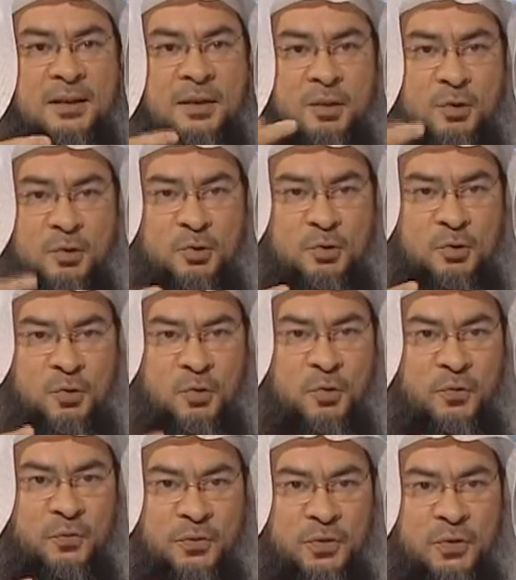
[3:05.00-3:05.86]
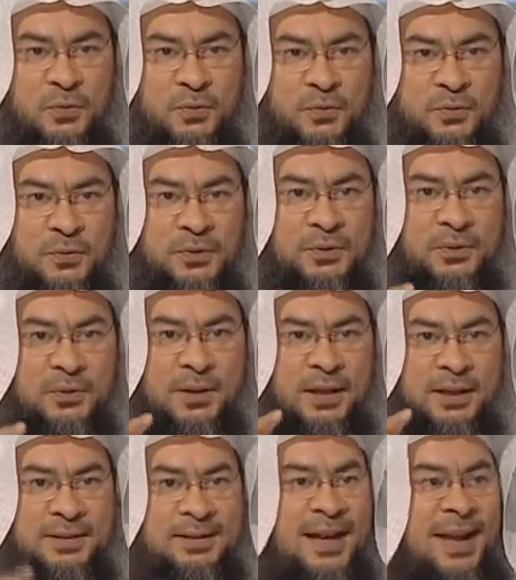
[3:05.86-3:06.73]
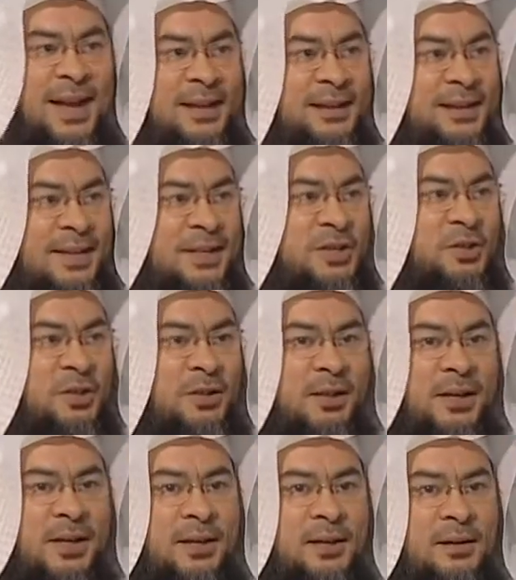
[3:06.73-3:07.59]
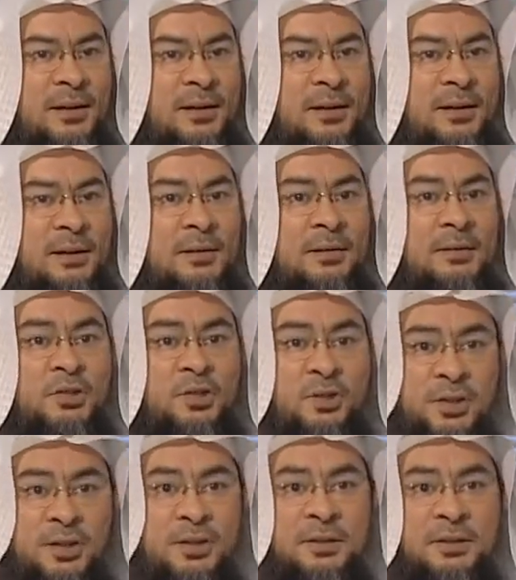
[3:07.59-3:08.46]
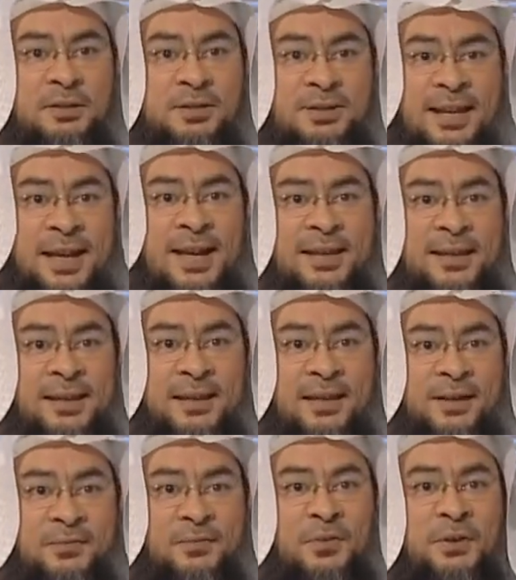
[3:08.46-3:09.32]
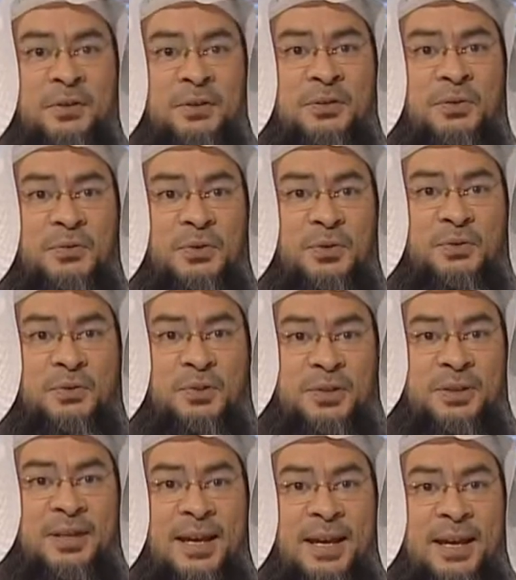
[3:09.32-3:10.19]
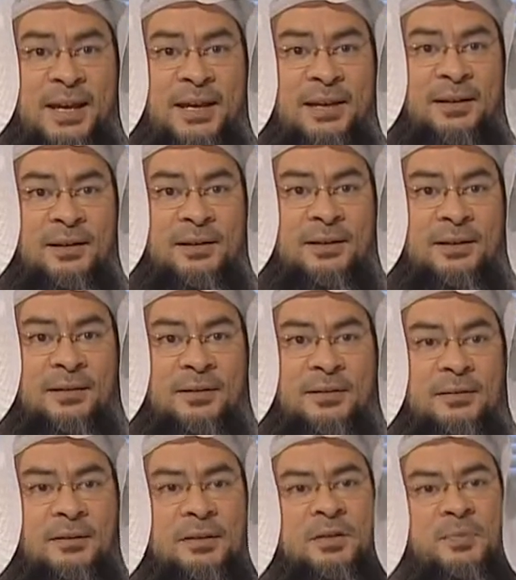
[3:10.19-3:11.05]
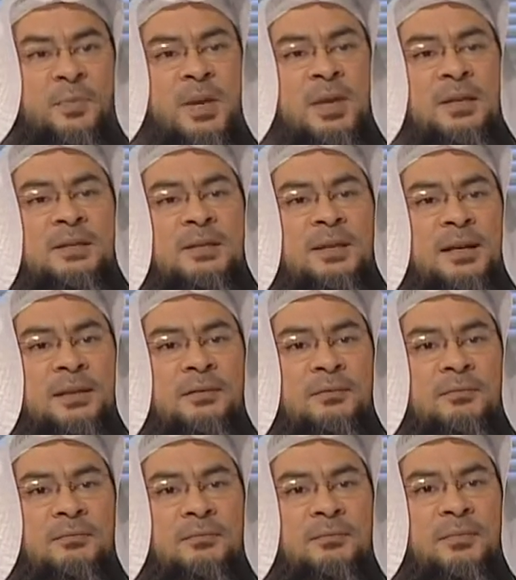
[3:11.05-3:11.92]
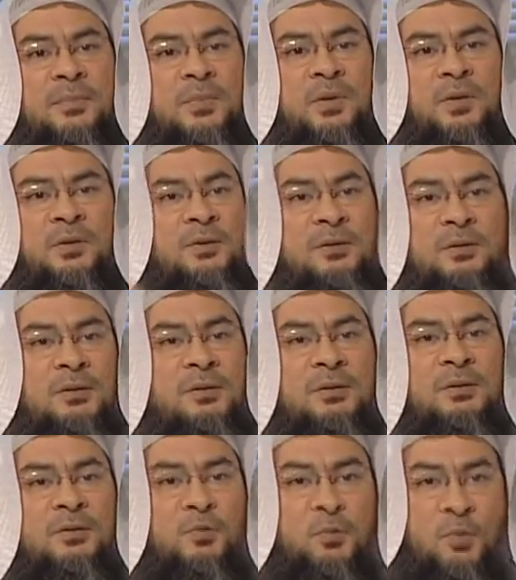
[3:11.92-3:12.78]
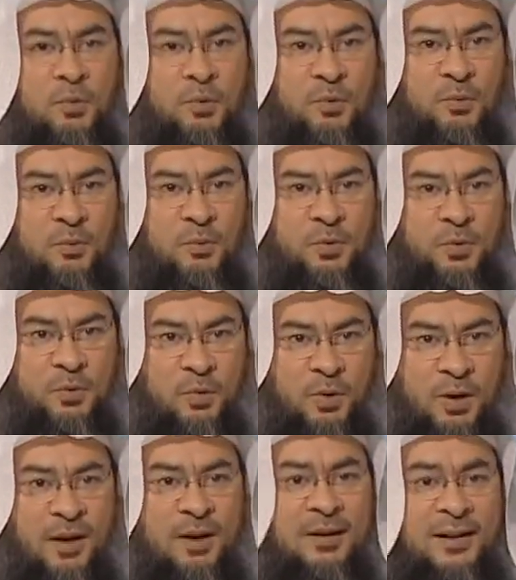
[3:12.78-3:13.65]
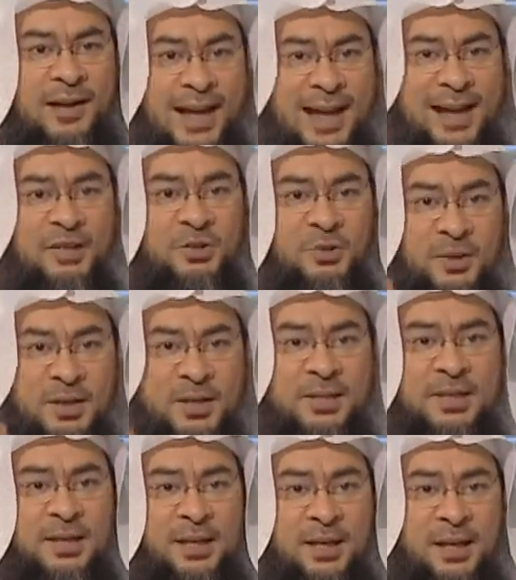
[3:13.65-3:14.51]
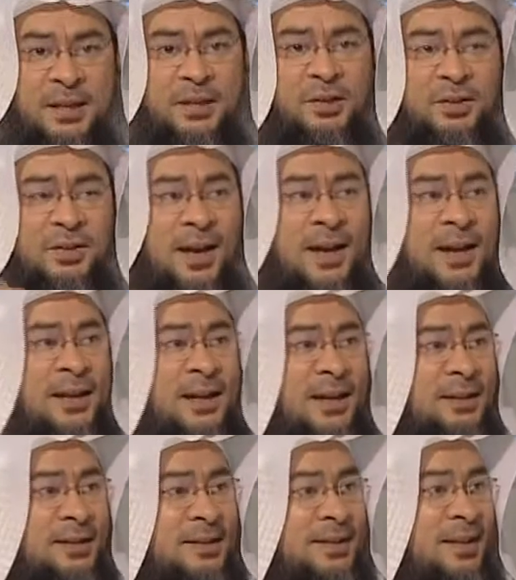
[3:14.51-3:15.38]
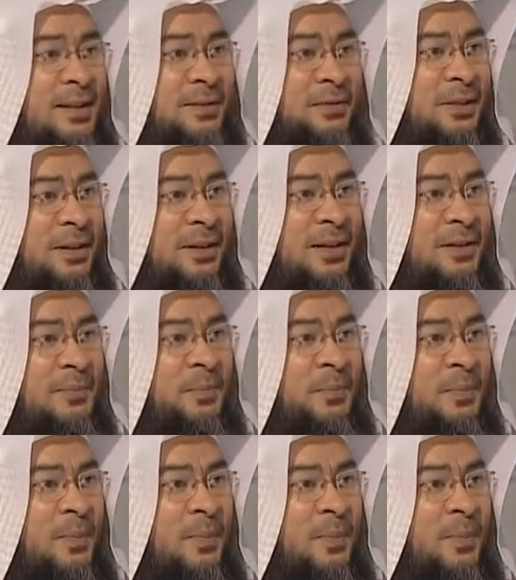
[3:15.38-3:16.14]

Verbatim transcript: those who you attacked yesterday still standing in front of you today, yeah. this means that you, you are actually seeking to die at the side of Allah